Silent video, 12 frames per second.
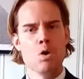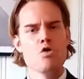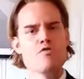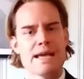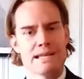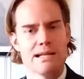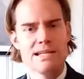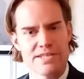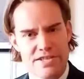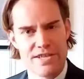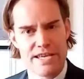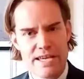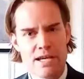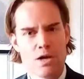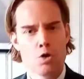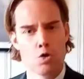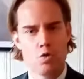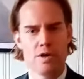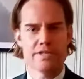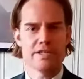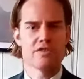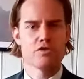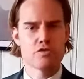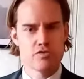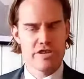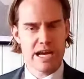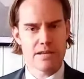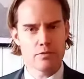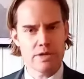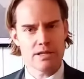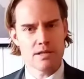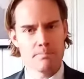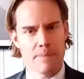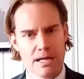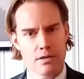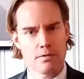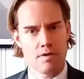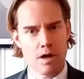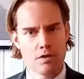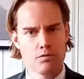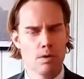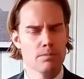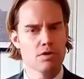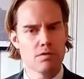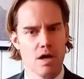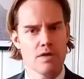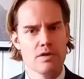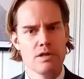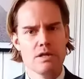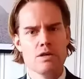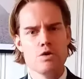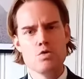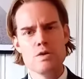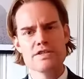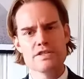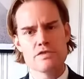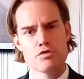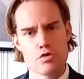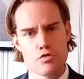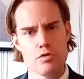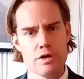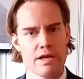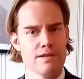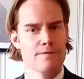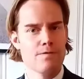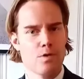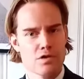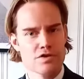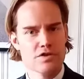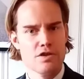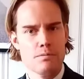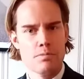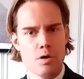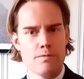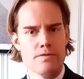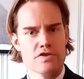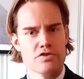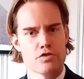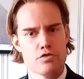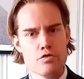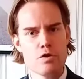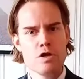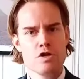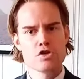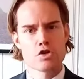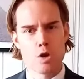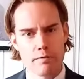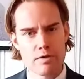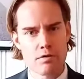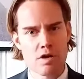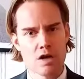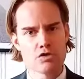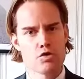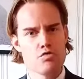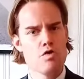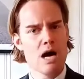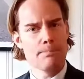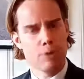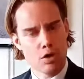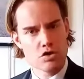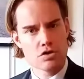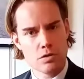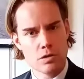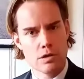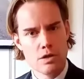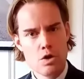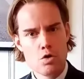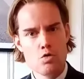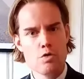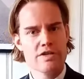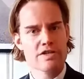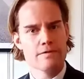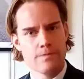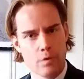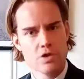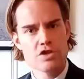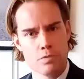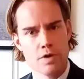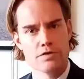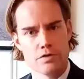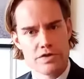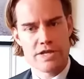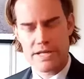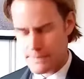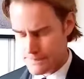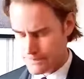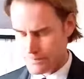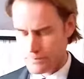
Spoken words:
more readily see who is a genuine man of God, woman of God, who is a true and a false prophet, true servant of God, true apostle, who is a false one, you see.